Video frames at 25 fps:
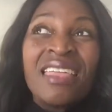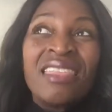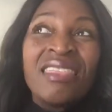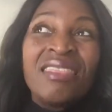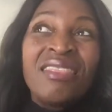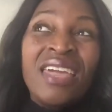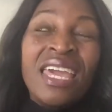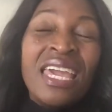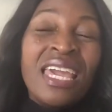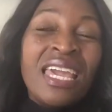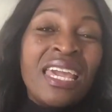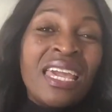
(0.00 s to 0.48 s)

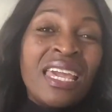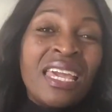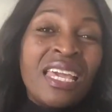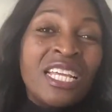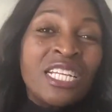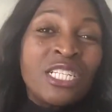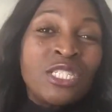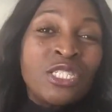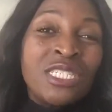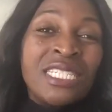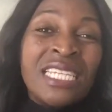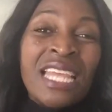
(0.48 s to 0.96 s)

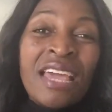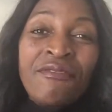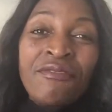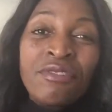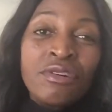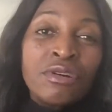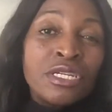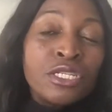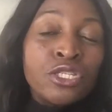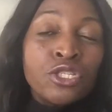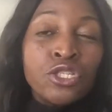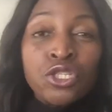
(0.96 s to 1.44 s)
they
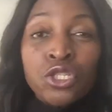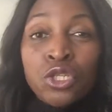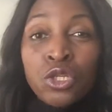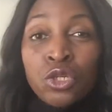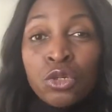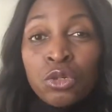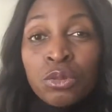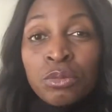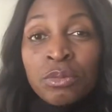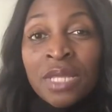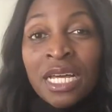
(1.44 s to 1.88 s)
never assume